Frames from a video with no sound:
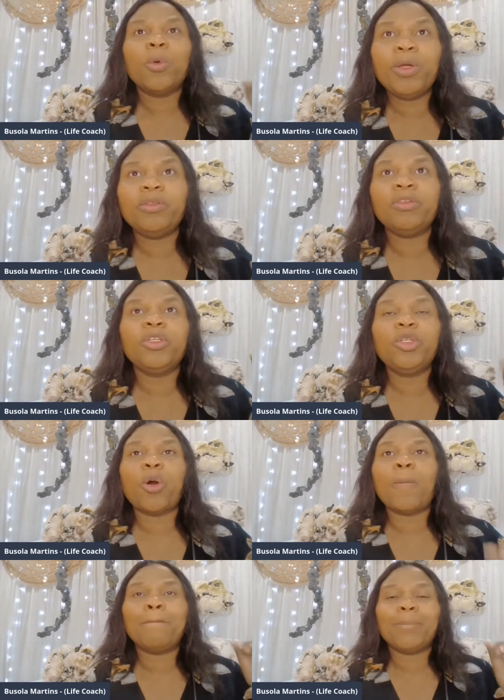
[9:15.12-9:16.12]
with
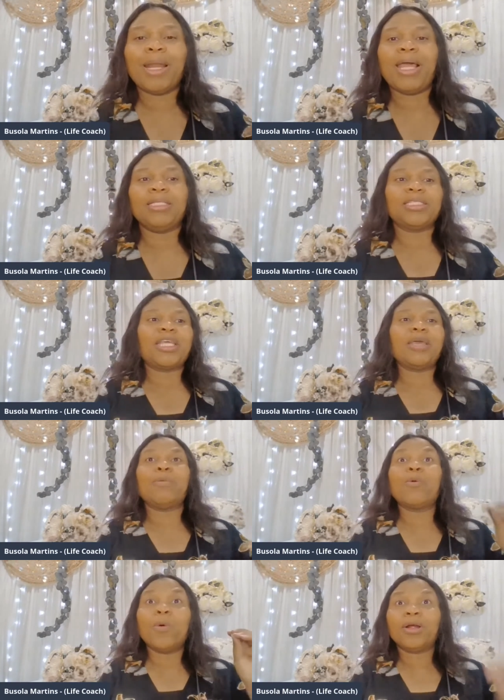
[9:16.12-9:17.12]
your plans. Keep
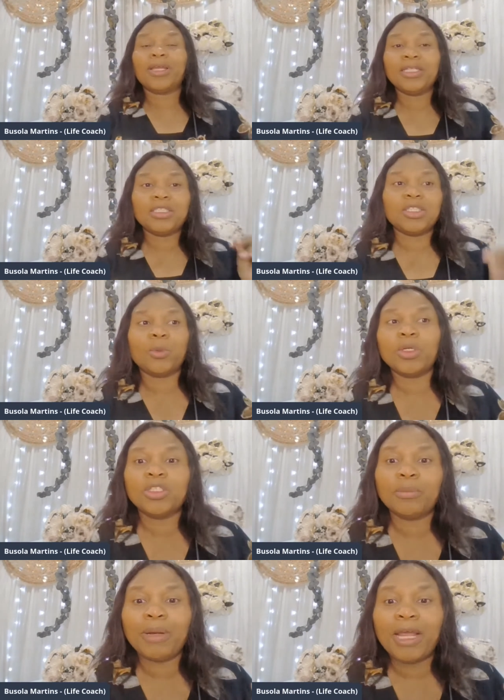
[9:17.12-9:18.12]
working
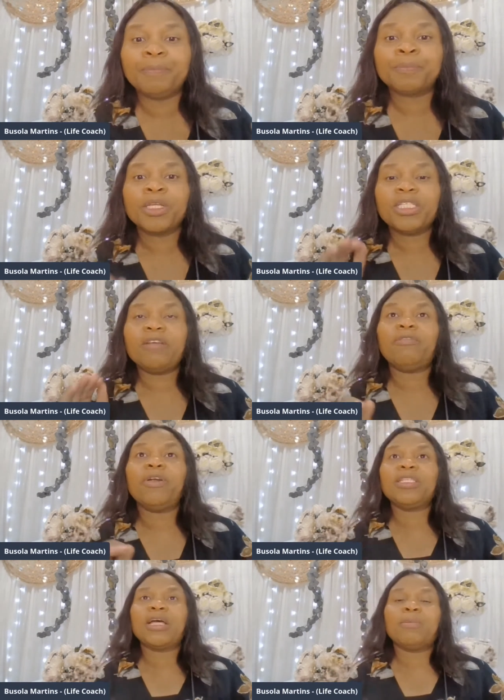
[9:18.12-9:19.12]
towards your plan. Say, for
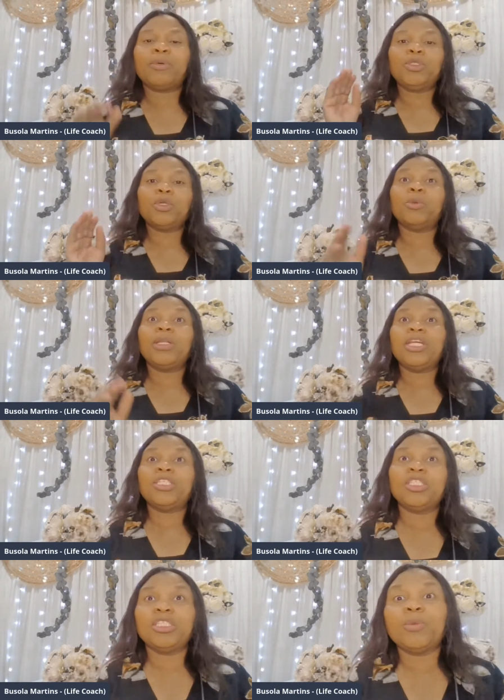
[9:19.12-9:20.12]
example, your
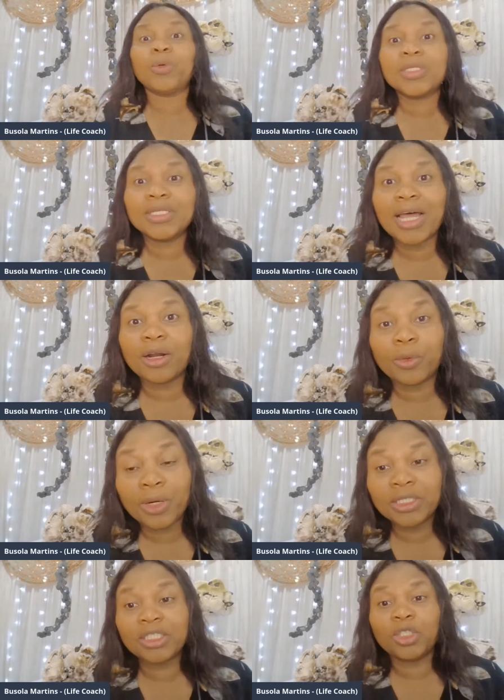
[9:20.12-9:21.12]
relationship wasn't that
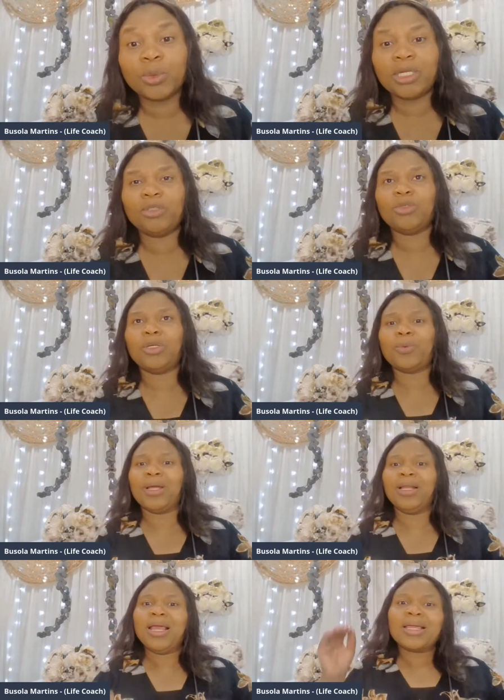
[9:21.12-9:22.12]
great in
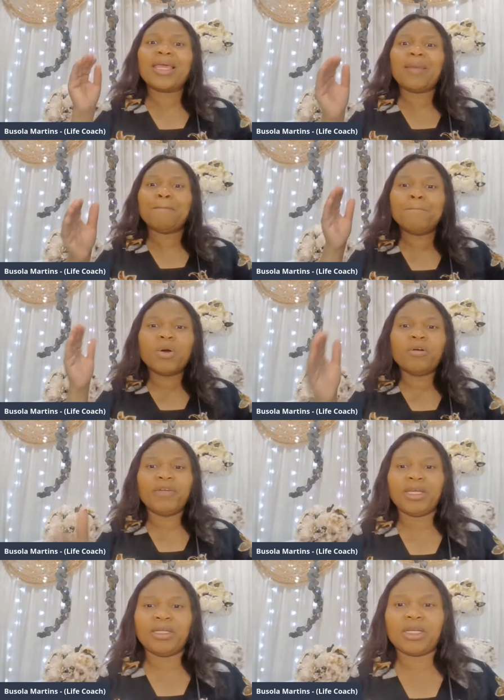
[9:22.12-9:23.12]
2021. Keep
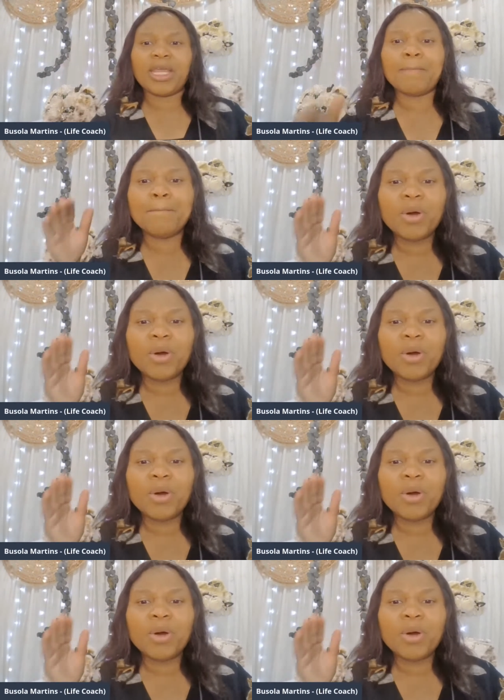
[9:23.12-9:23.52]
moving, keep